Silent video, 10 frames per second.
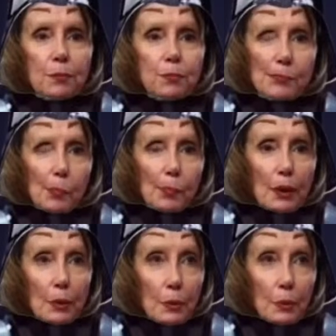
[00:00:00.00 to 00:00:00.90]
you feel
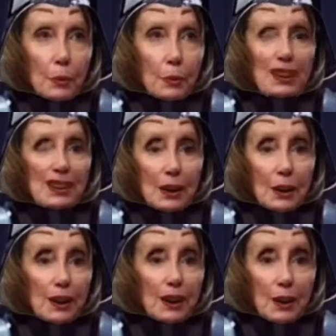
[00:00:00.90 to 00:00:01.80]
it? There's something
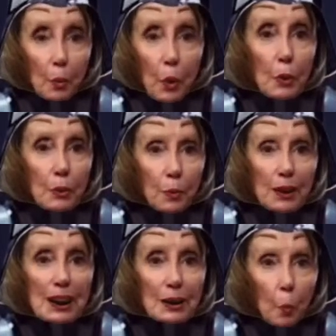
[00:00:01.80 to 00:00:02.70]
strong with
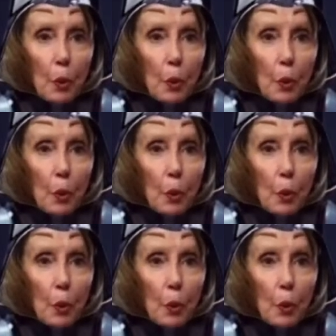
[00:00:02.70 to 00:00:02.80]
this one.